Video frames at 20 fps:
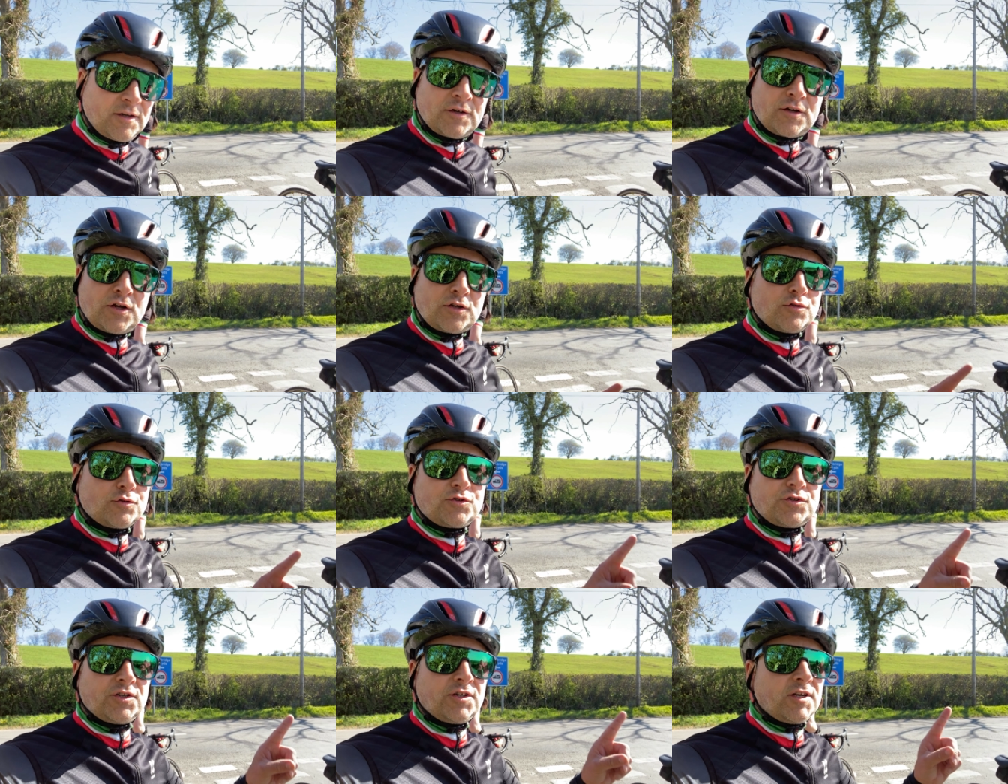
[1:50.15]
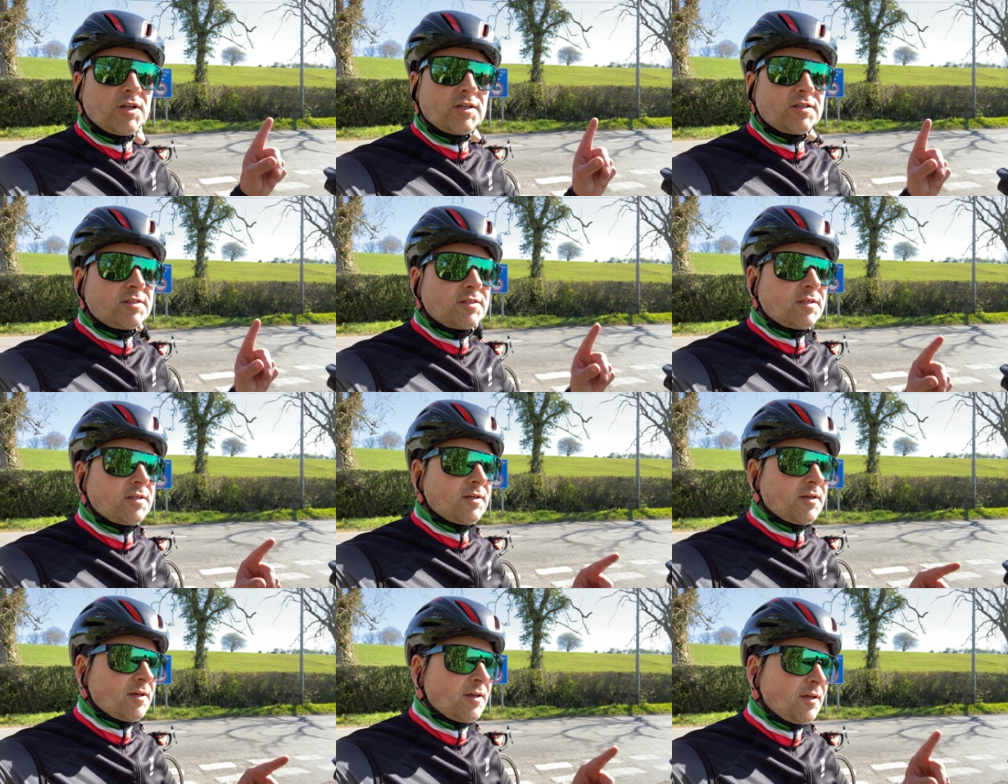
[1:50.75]
Nigel joined
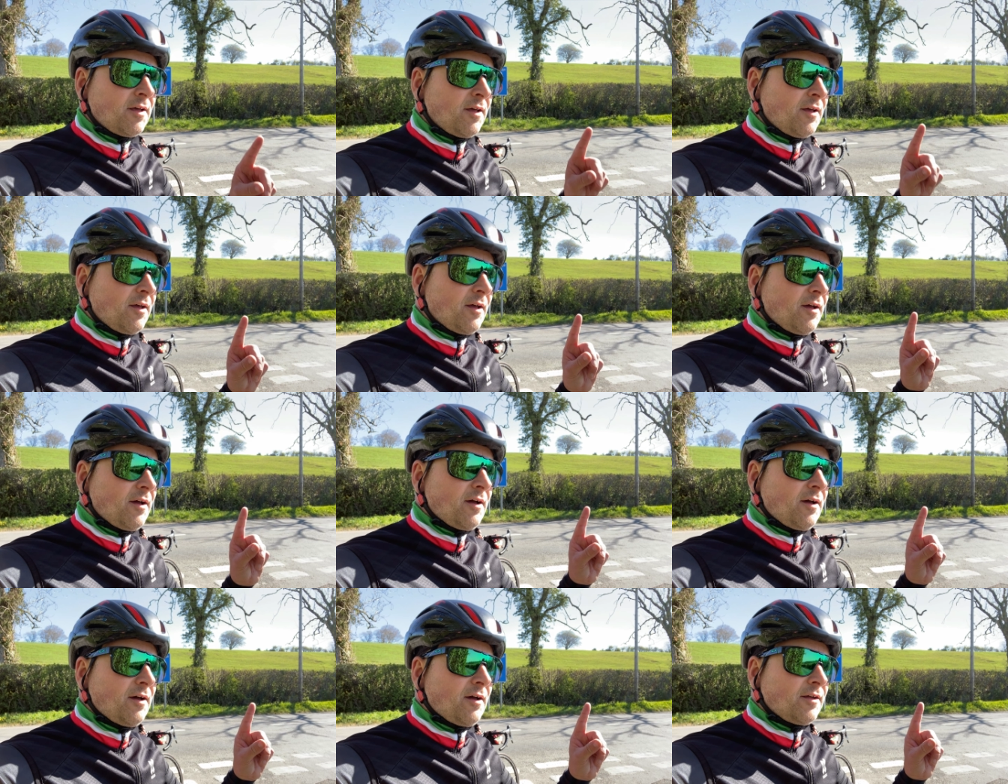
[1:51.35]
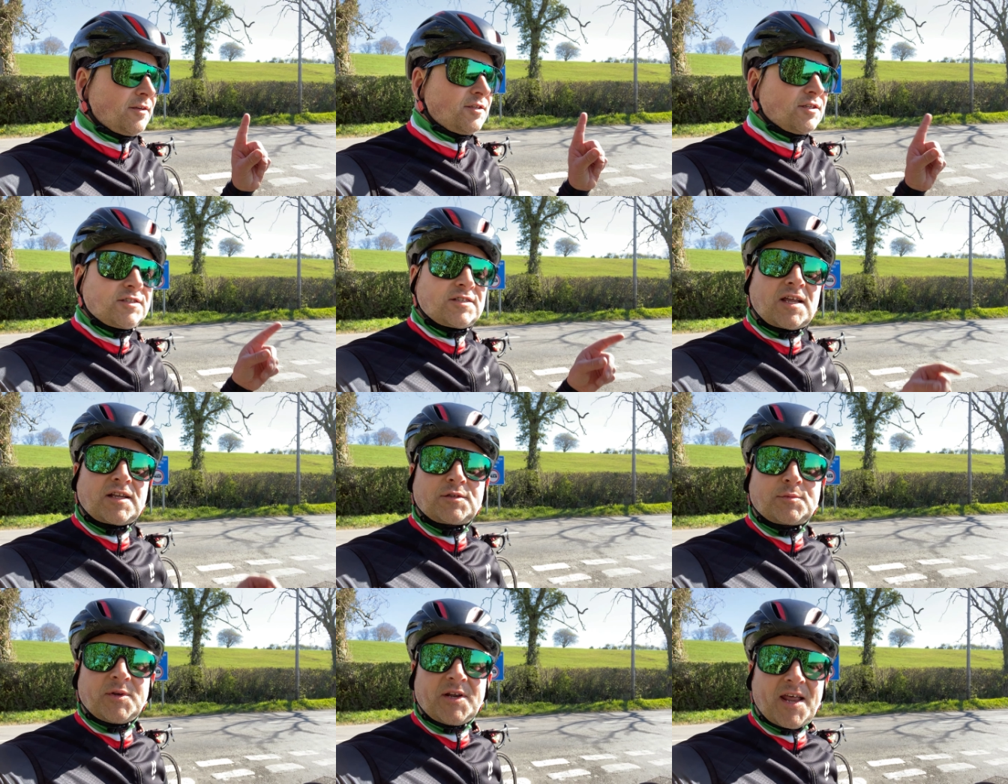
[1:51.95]
us uh, just
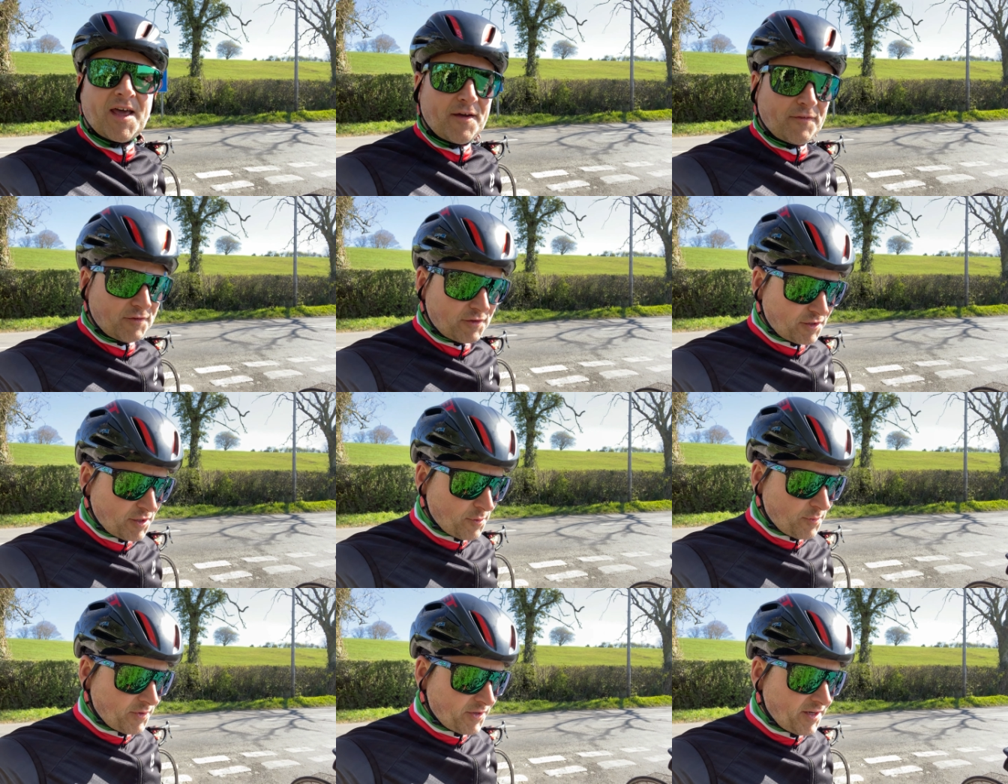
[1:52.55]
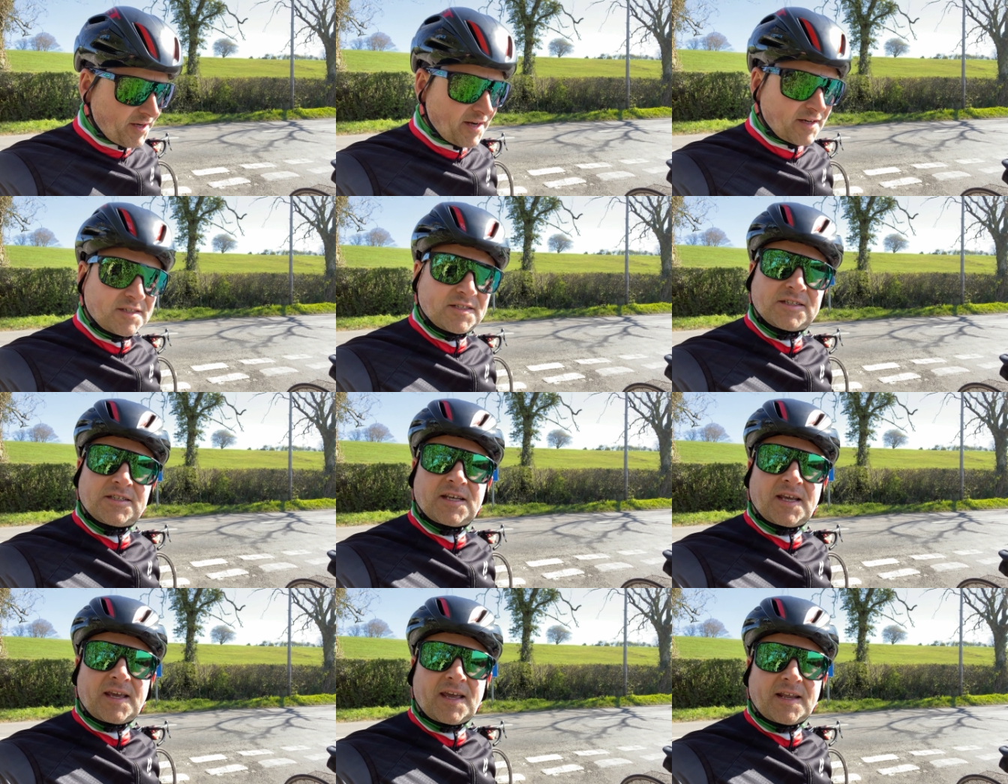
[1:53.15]
as we left, so we didn't
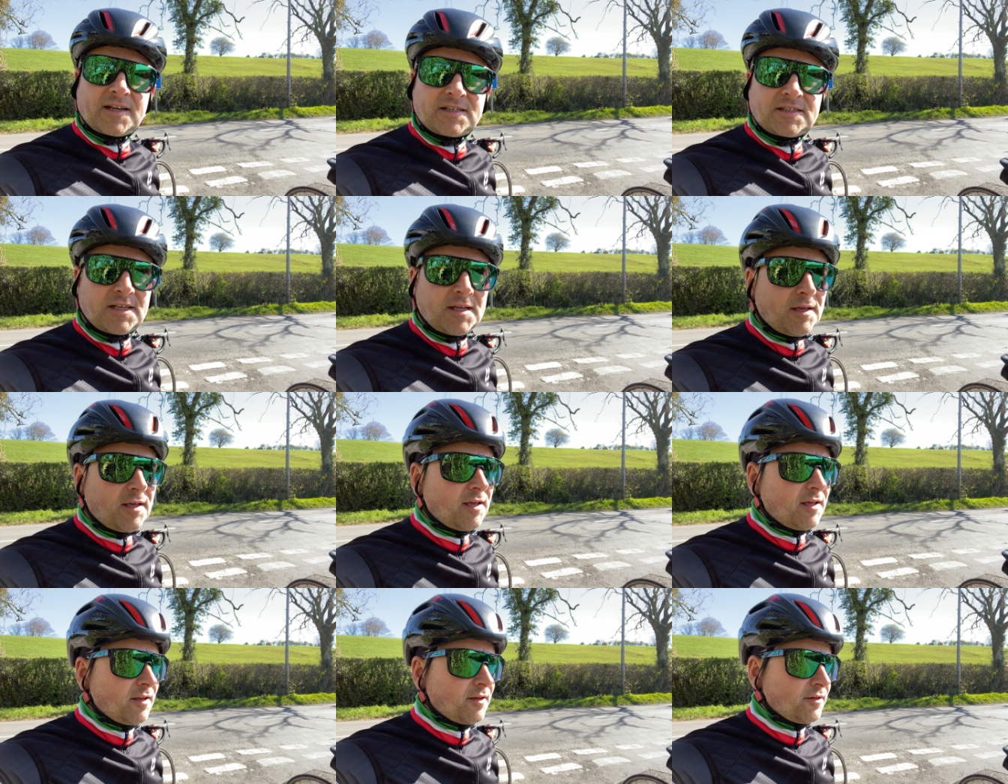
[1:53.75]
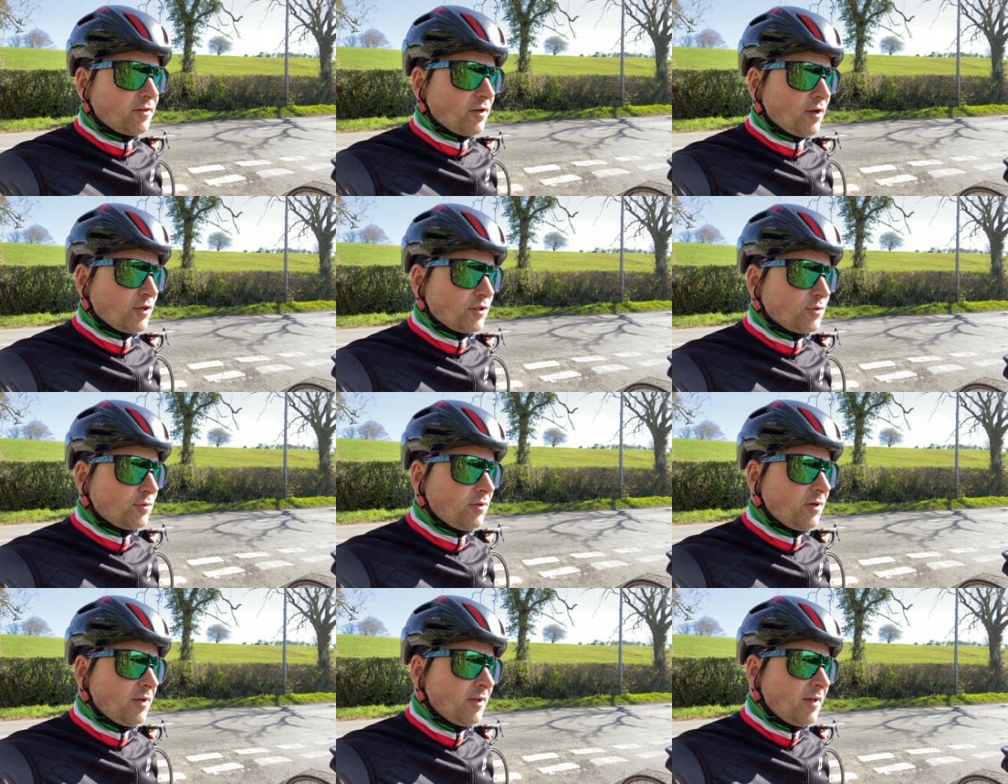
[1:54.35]
actually see, get to see
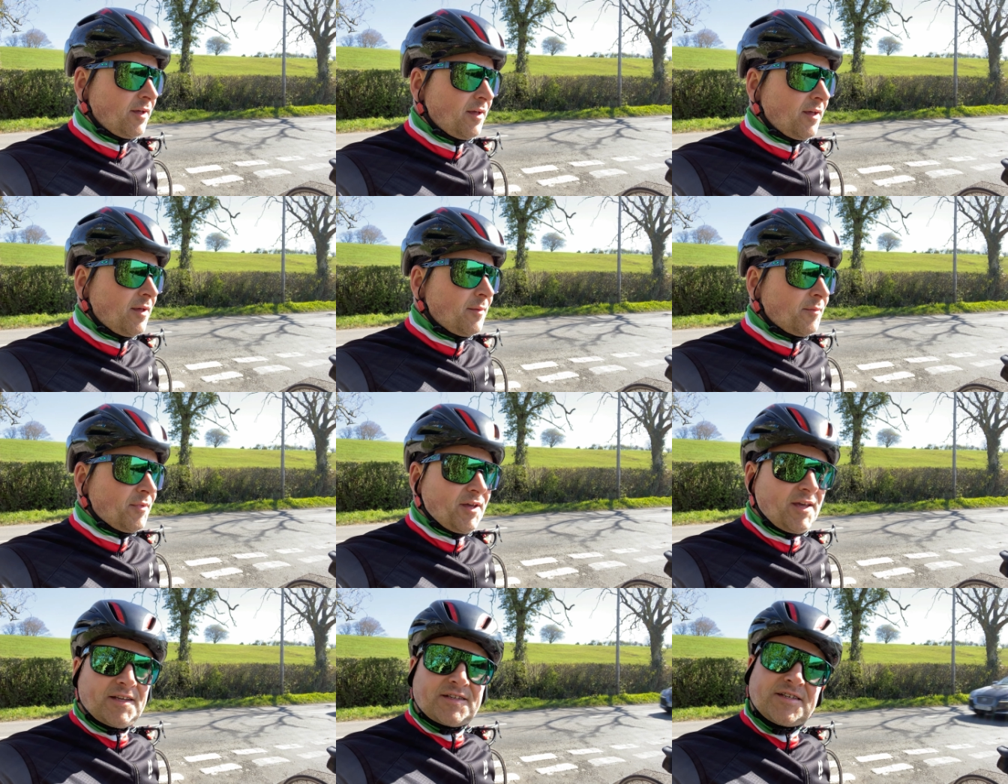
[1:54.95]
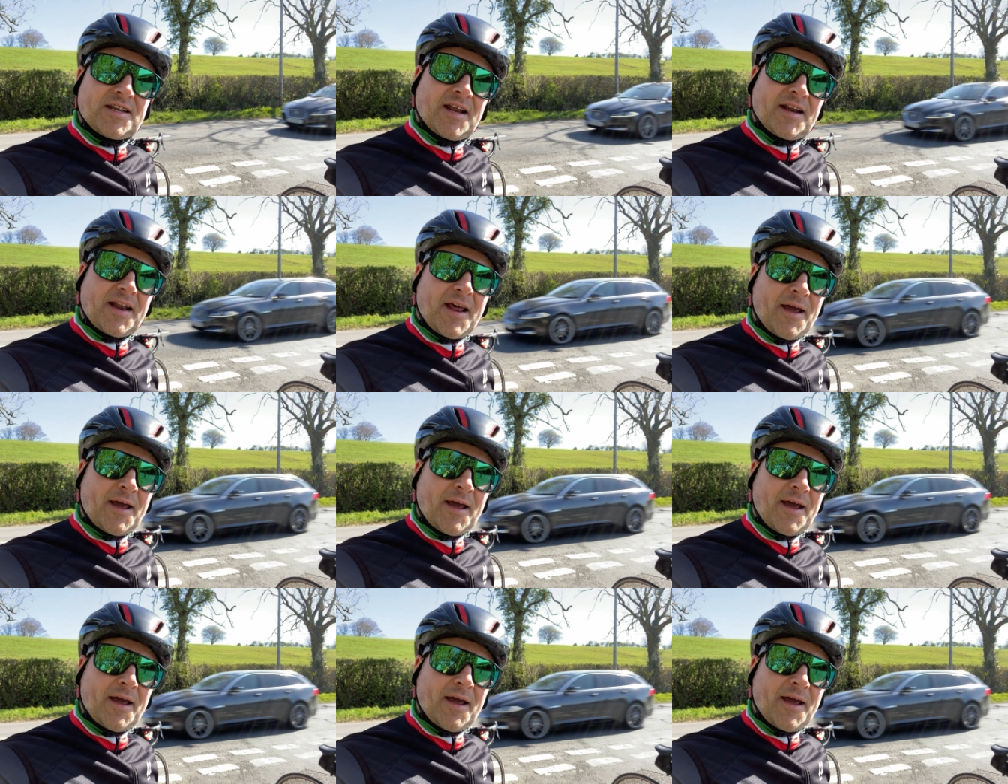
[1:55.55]
Nigel. It is Nick